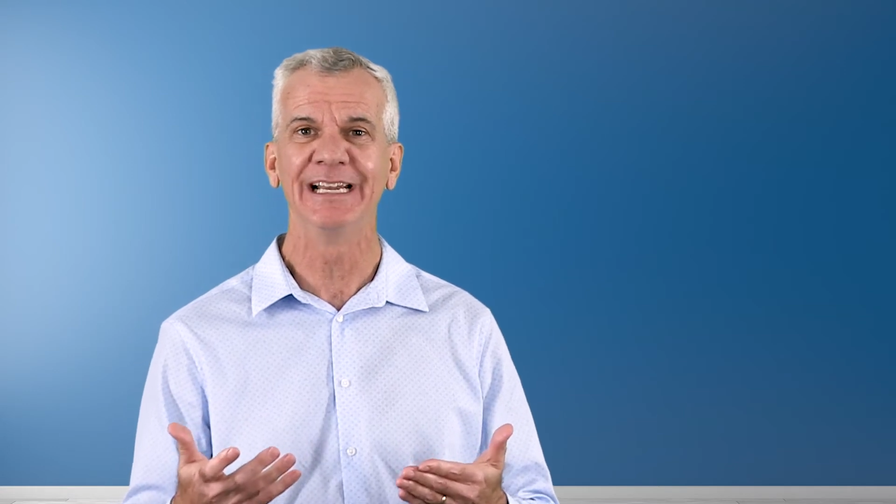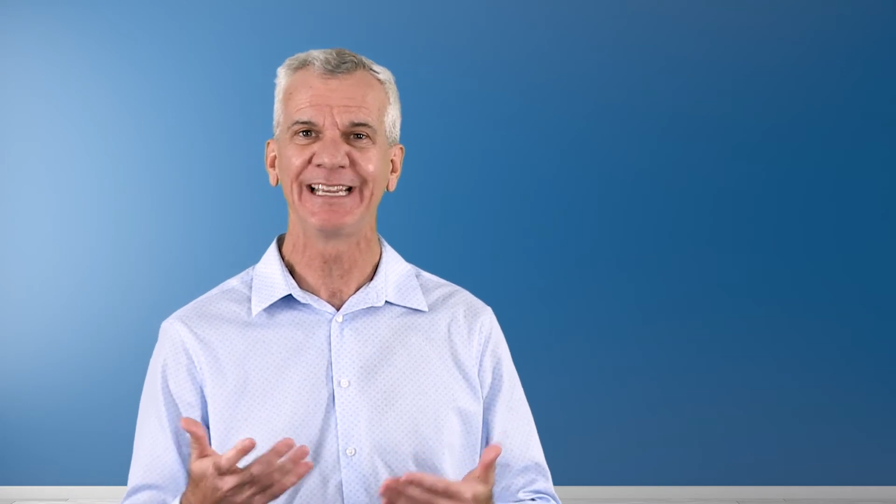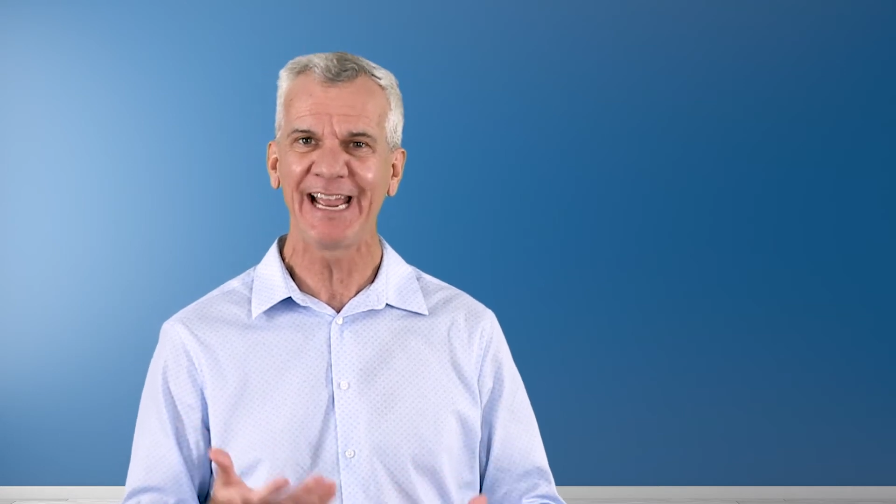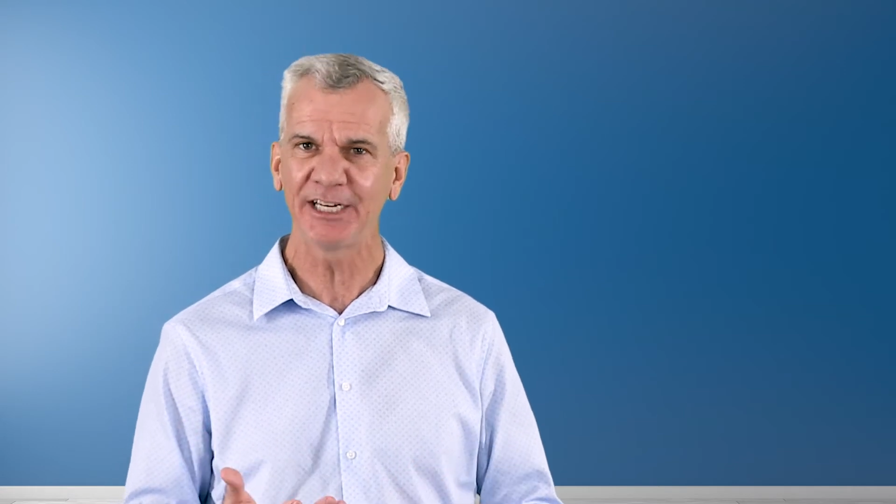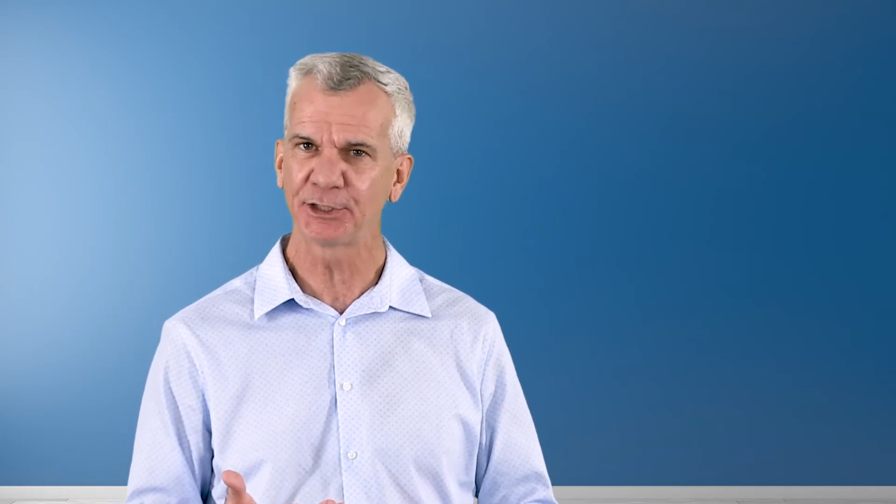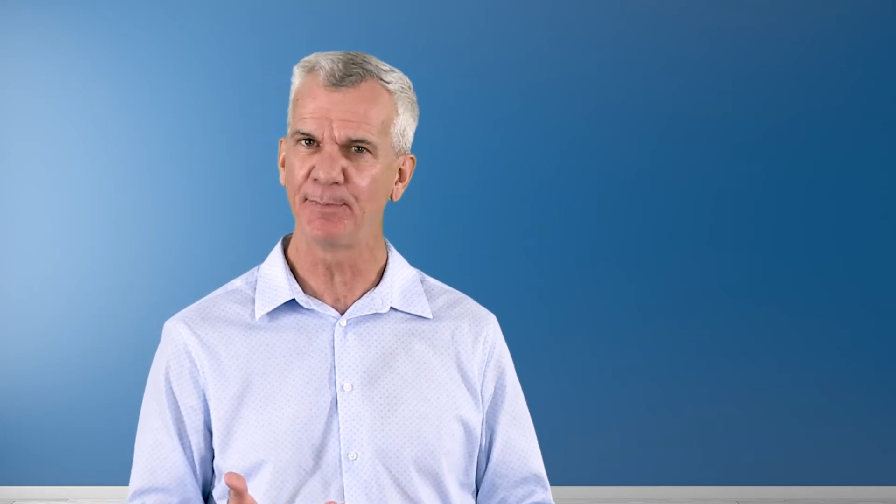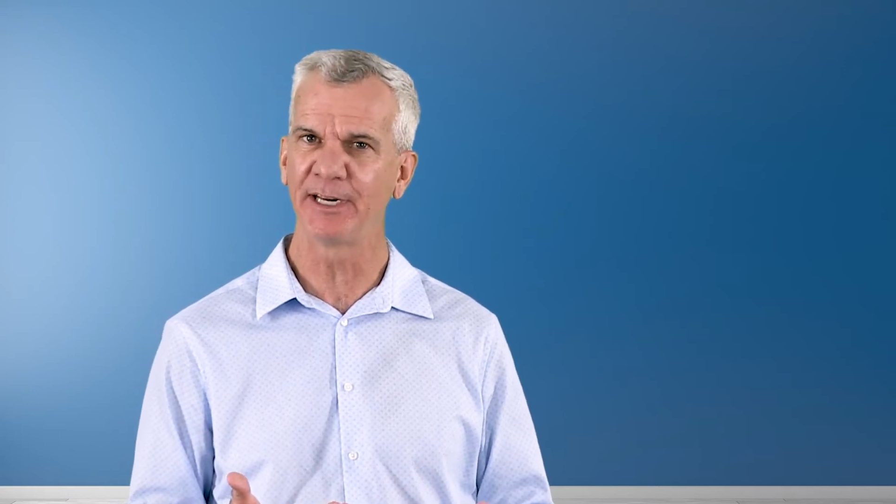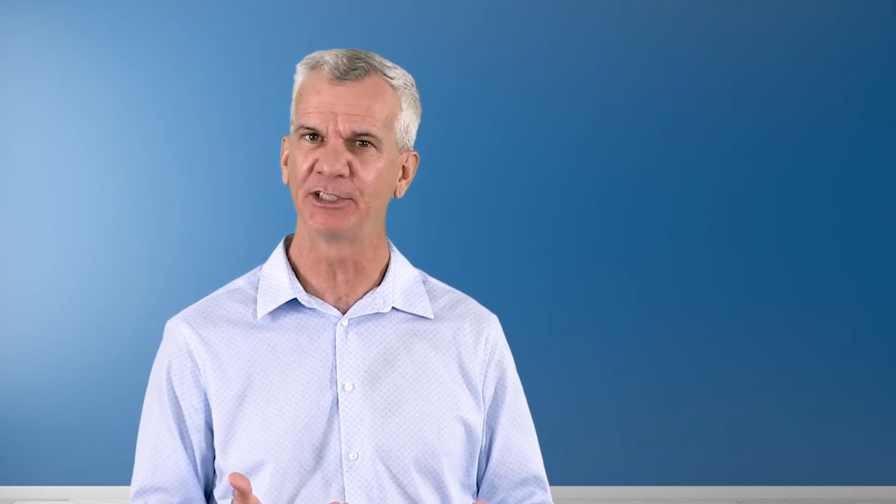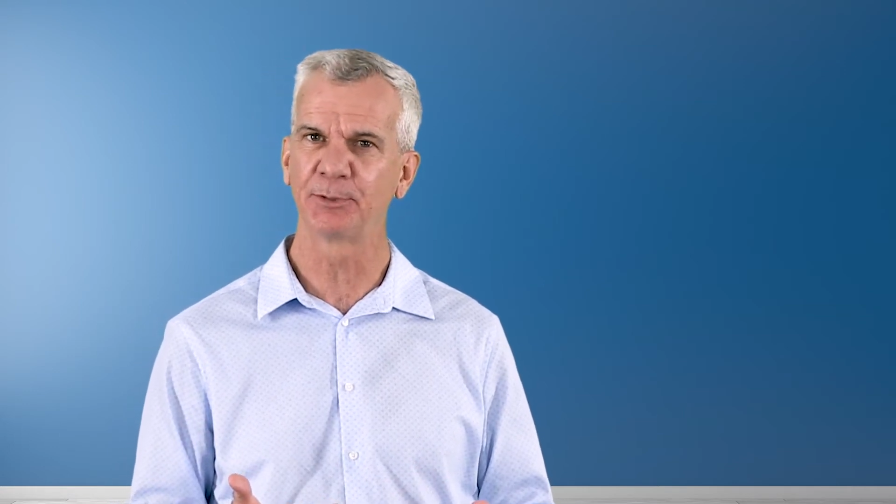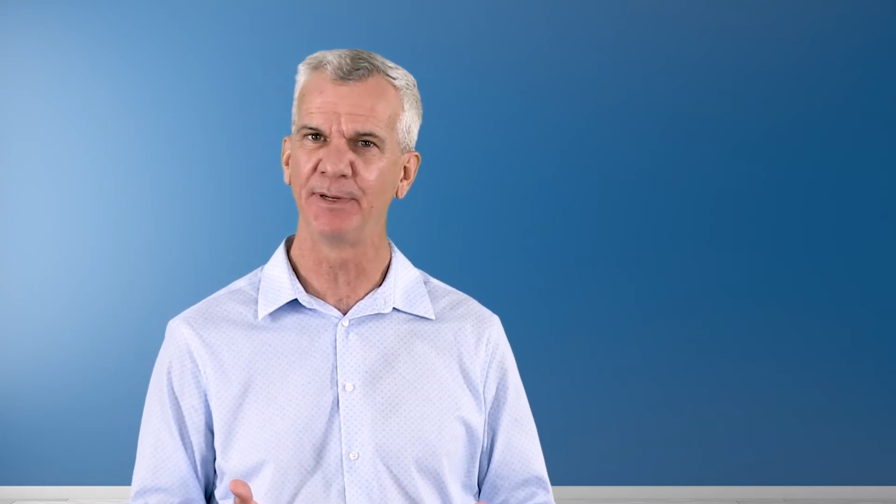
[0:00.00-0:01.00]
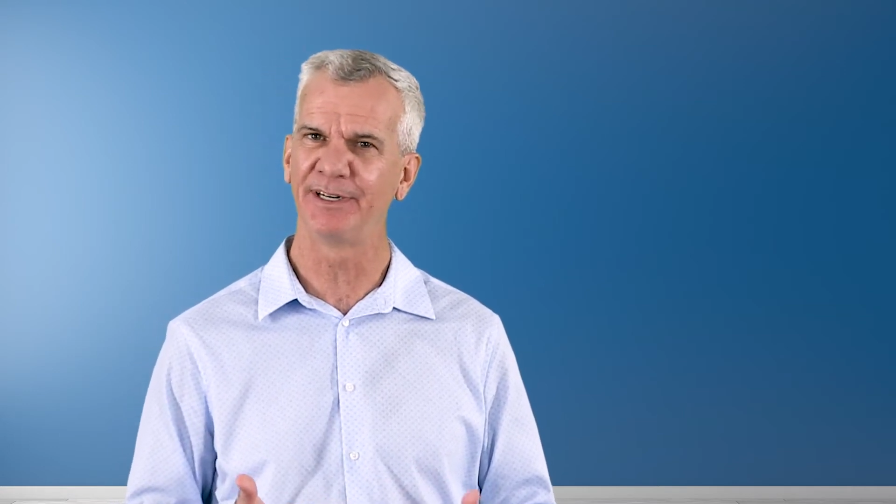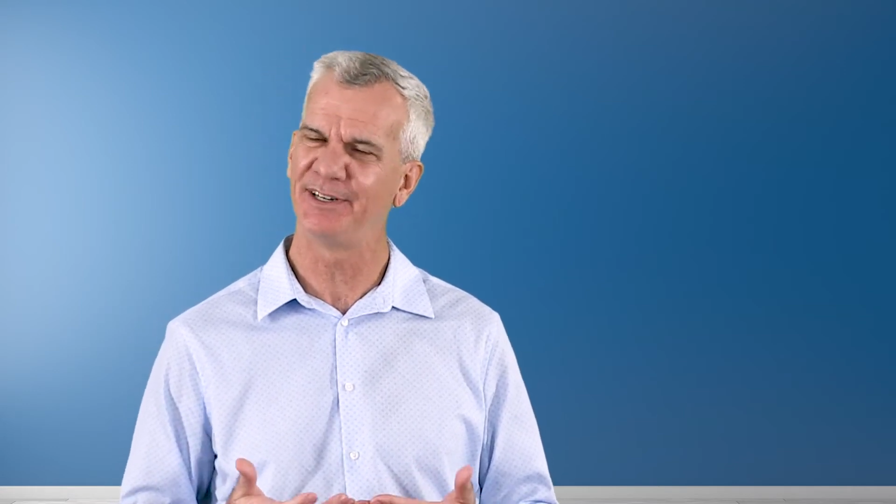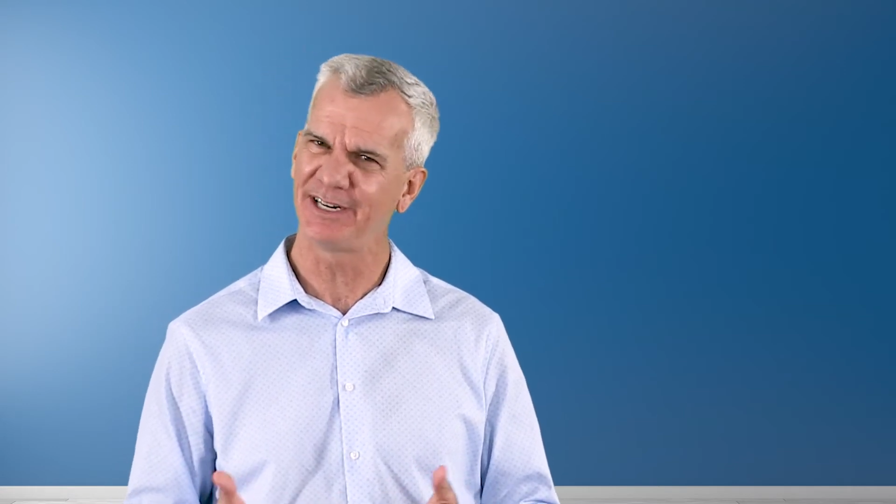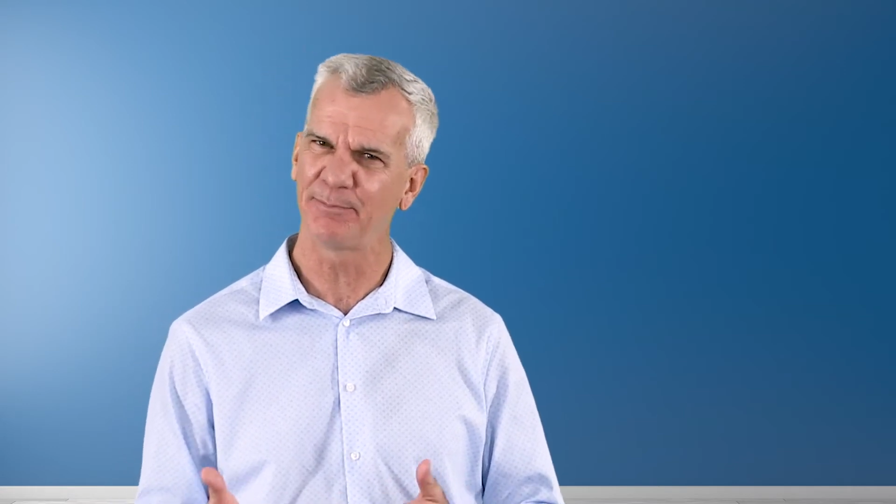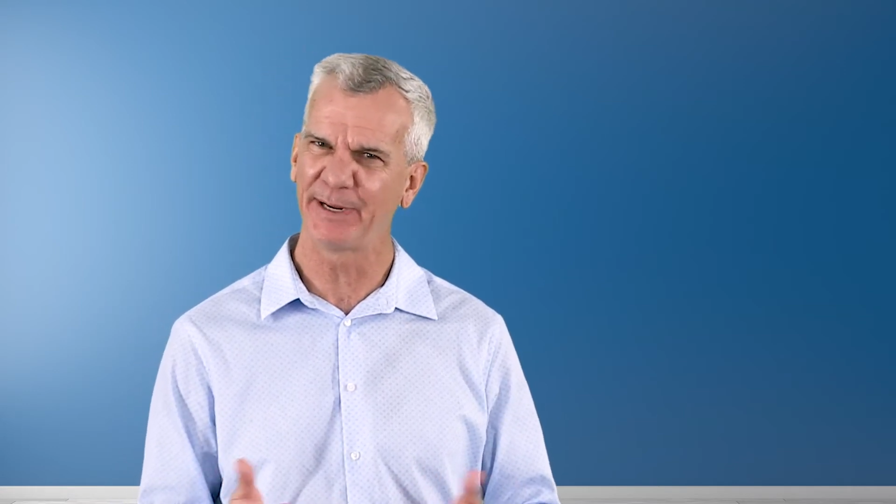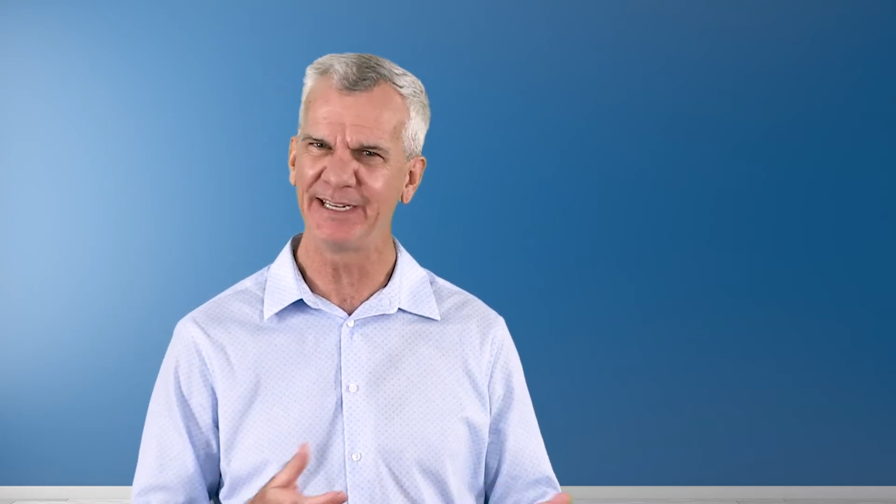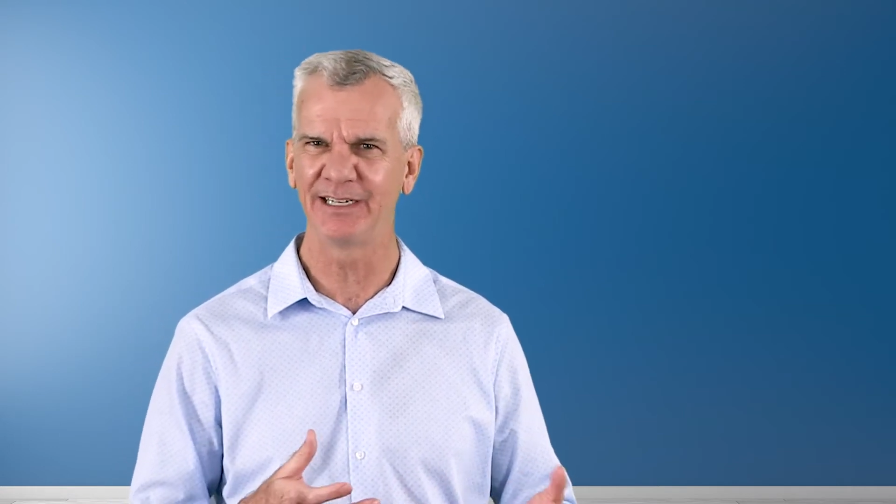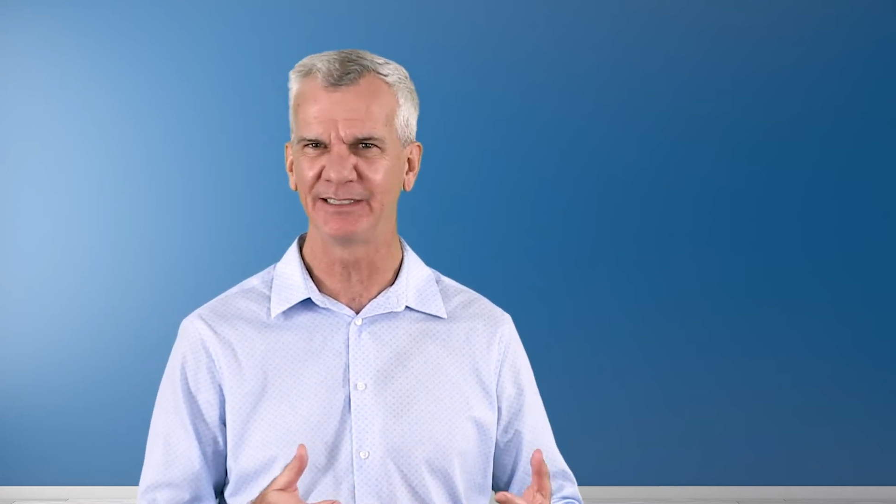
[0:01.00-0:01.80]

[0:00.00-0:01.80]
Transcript: cash management and not paying